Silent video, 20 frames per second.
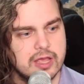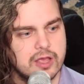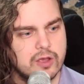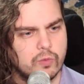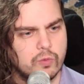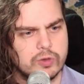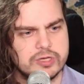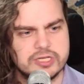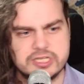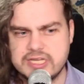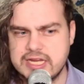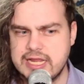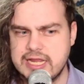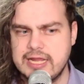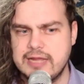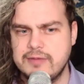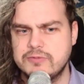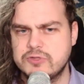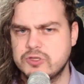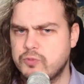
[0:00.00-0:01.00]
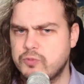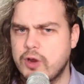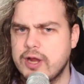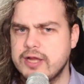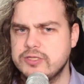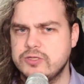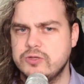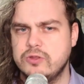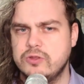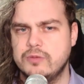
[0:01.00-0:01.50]
Which team
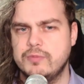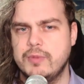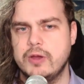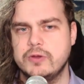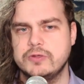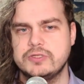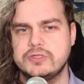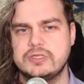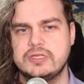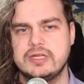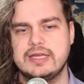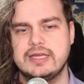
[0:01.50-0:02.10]
surprised you the most?